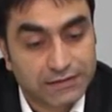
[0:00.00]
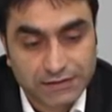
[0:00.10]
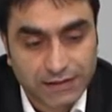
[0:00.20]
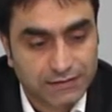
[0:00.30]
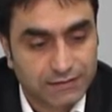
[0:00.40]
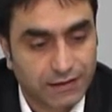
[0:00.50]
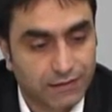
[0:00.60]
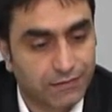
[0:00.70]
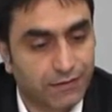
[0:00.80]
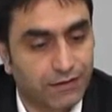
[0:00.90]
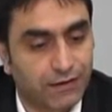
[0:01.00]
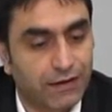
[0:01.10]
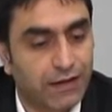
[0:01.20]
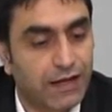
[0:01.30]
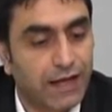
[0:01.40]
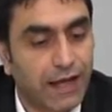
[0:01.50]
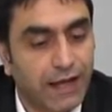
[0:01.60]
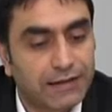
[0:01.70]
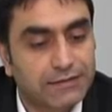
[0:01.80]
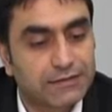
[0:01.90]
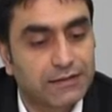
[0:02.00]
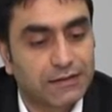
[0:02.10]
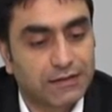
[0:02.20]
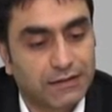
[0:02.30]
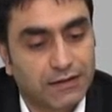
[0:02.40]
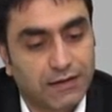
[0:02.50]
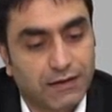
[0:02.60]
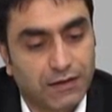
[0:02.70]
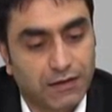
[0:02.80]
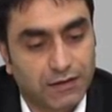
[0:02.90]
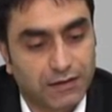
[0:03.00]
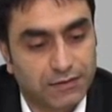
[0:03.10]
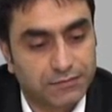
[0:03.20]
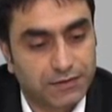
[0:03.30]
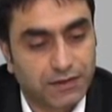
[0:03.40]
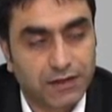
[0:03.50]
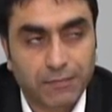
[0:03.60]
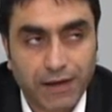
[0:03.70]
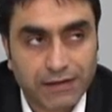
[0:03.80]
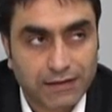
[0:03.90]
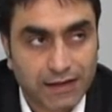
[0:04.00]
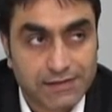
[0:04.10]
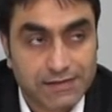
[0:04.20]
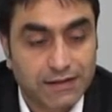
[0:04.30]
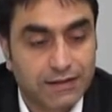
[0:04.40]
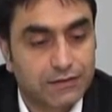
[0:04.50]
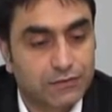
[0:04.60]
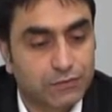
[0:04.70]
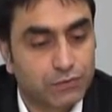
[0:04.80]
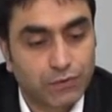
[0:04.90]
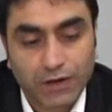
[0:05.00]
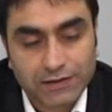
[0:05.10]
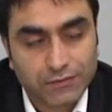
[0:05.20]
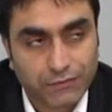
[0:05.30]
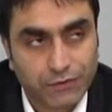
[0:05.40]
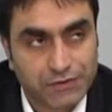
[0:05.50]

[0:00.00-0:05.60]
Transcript: command us to not worship anything other than Him. Absolutely.